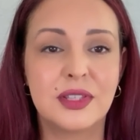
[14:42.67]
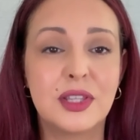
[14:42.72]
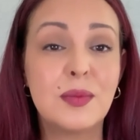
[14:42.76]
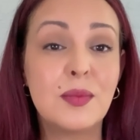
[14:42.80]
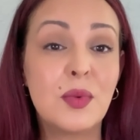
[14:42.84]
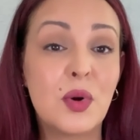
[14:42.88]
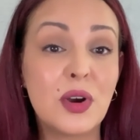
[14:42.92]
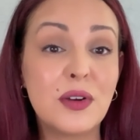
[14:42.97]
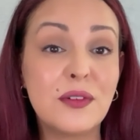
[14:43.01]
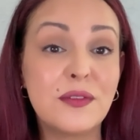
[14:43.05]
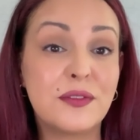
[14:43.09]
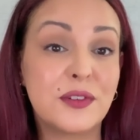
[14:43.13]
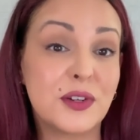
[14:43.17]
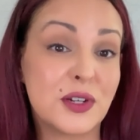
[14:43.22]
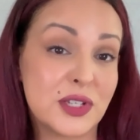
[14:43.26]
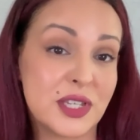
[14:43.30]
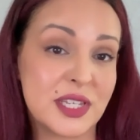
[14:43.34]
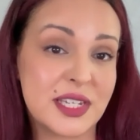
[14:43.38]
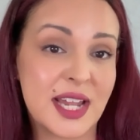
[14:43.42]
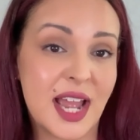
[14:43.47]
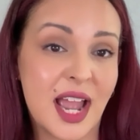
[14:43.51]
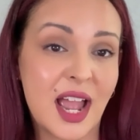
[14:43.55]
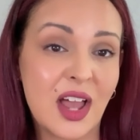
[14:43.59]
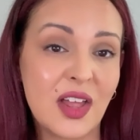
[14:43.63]
The more
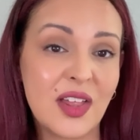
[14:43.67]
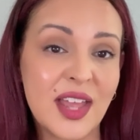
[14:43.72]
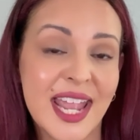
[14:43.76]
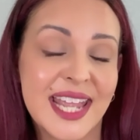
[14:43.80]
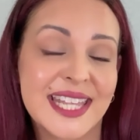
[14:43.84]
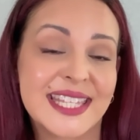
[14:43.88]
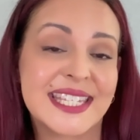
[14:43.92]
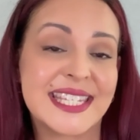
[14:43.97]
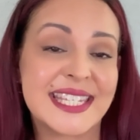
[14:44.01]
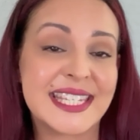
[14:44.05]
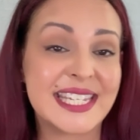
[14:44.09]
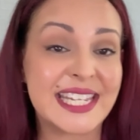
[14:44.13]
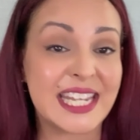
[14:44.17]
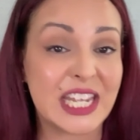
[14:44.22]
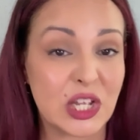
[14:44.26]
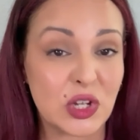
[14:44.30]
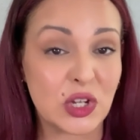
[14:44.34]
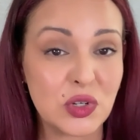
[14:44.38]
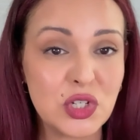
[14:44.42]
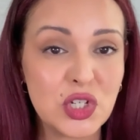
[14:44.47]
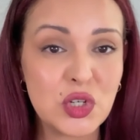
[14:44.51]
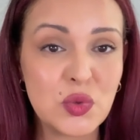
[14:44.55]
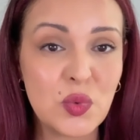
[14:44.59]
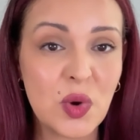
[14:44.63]
versatile and
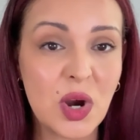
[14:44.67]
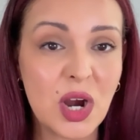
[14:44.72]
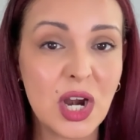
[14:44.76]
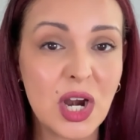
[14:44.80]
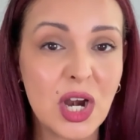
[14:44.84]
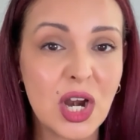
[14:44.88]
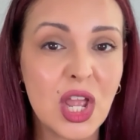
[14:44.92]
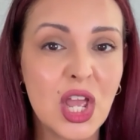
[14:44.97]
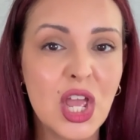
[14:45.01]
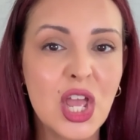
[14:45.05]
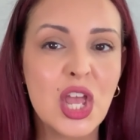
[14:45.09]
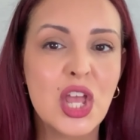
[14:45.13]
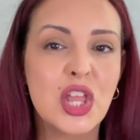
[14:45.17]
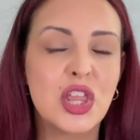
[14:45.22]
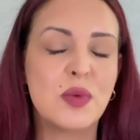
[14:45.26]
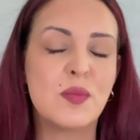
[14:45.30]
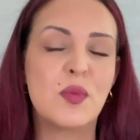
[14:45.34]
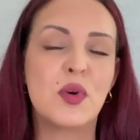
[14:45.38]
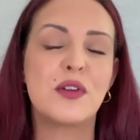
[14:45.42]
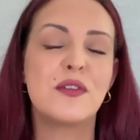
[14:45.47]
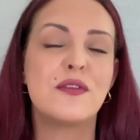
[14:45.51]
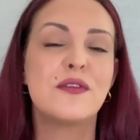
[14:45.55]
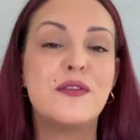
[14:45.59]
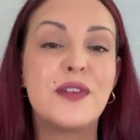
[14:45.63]
skilled you are, the
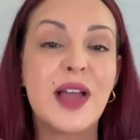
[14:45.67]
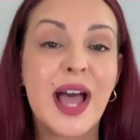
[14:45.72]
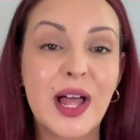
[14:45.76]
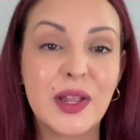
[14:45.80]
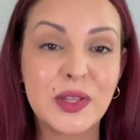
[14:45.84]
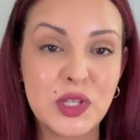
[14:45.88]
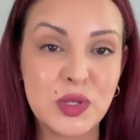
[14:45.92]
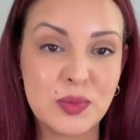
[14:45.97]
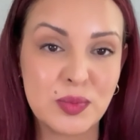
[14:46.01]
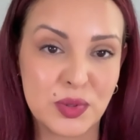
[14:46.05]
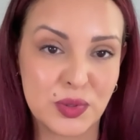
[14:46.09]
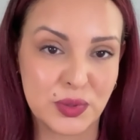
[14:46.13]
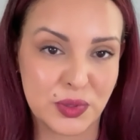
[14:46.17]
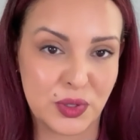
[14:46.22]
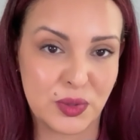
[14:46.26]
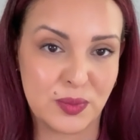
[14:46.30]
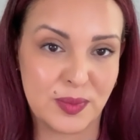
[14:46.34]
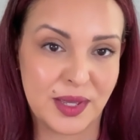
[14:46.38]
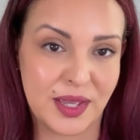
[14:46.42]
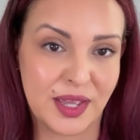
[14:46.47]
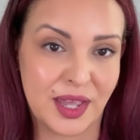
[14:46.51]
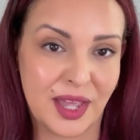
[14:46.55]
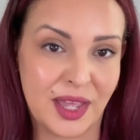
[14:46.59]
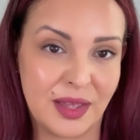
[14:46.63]
more valuable you
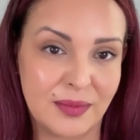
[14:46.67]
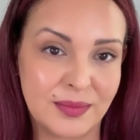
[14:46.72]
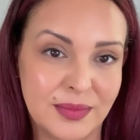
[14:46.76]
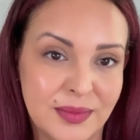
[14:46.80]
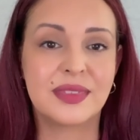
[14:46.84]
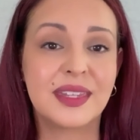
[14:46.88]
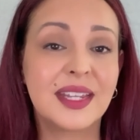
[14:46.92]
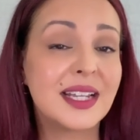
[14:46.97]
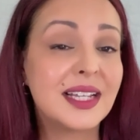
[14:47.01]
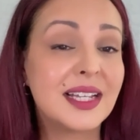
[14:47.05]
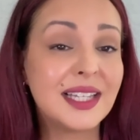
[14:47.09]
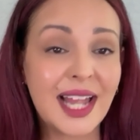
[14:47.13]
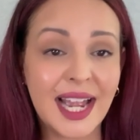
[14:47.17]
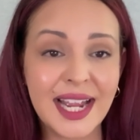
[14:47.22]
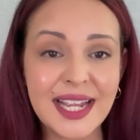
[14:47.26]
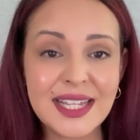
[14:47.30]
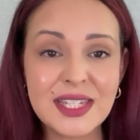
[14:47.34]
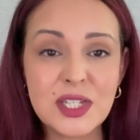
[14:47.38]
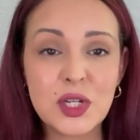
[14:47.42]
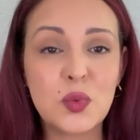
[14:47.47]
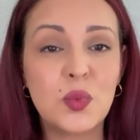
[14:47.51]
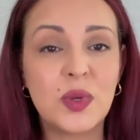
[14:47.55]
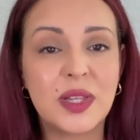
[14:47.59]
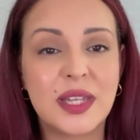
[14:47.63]
become.
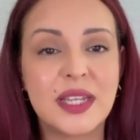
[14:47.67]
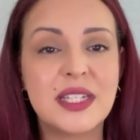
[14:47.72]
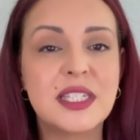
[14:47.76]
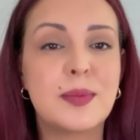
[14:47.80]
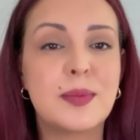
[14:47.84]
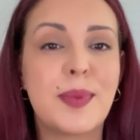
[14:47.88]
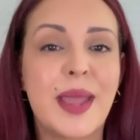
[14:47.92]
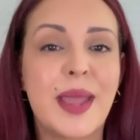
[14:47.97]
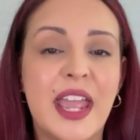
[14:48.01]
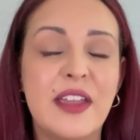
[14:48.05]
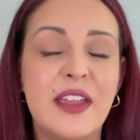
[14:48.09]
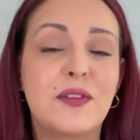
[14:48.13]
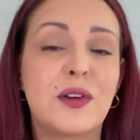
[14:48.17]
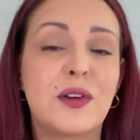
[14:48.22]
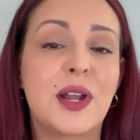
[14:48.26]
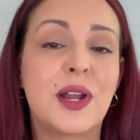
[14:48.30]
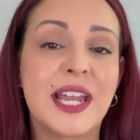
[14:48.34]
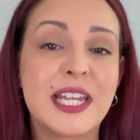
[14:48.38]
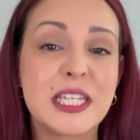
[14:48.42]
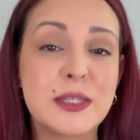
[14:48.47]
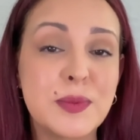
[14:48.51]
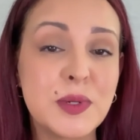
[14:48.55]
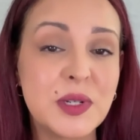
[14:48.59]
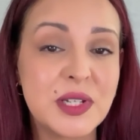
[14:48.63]
Clients are willing to pay for
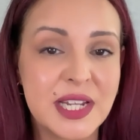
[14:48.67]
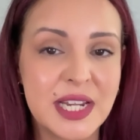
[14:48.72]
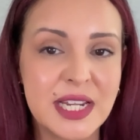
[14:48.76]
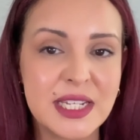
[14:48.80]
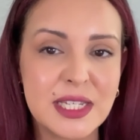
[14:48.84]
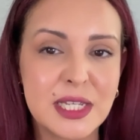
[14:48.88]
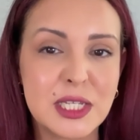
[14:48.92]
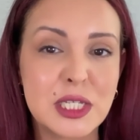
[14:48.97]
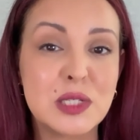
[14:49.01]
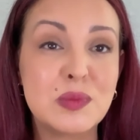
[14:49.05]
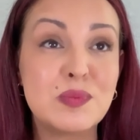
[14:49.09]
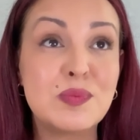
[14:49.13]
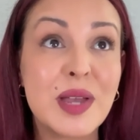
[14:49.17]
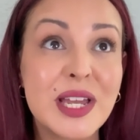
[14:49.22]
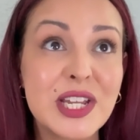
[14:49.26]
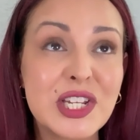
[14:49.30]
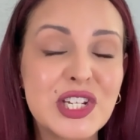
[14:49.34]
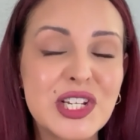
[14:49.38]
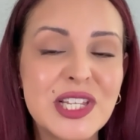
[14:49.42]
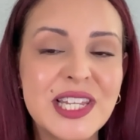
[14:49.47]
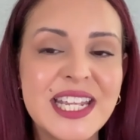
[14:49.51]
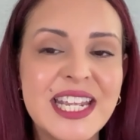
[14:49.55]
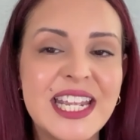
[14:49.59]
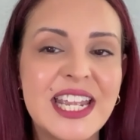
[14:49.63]
expertise,
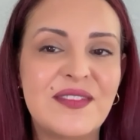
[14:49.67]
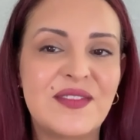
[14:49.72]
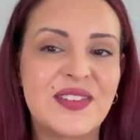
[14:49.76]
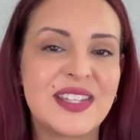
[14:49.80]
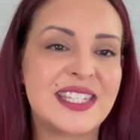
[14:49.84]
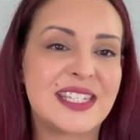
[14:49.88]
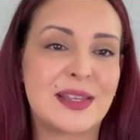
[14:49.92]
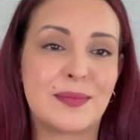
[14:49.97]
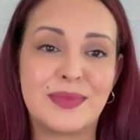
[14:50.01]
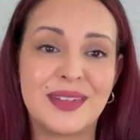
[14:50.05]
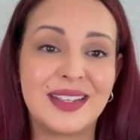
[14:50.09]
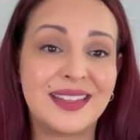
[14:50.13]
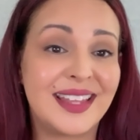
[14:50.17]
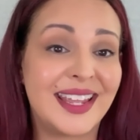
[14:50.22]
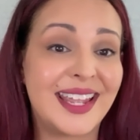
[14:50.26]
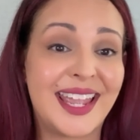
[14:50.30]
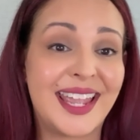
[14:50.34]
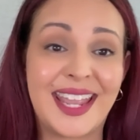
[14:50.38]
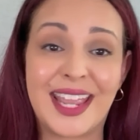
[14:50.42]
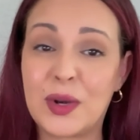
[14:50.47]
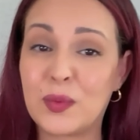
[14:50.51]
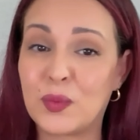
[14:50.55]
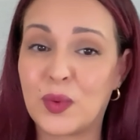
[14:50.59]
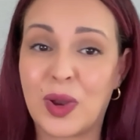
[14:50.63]
especially if it's something they
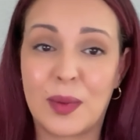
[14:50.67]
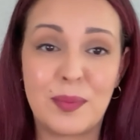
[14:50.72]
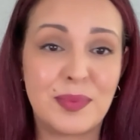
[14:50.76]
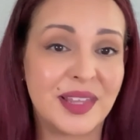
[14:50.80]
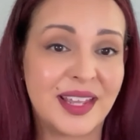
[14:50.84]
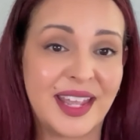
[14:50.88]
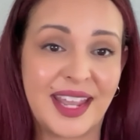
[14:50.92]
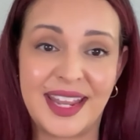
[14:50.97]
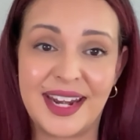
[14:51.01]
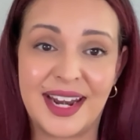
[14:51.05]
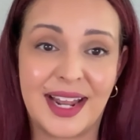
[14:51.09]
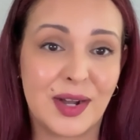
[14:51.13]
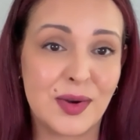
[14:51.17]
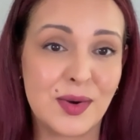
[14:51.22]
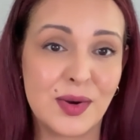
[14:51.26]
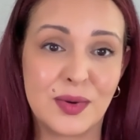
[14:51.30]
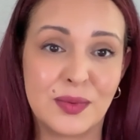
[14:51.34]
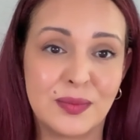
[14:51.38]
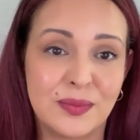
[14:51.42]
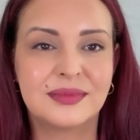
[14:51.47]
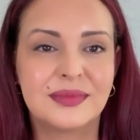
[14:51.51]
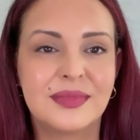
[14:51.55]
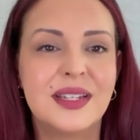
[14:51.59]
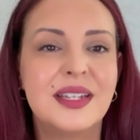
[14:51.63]
can't replicate at
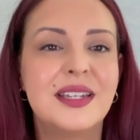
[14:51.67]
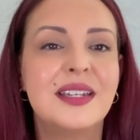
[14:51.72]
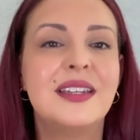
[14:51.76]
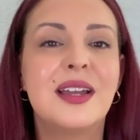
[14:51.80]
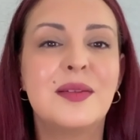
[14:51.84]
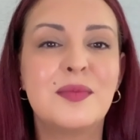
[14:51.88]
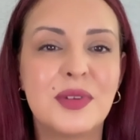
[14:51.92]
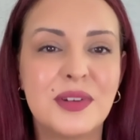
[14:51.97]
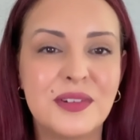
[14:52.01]
home. Number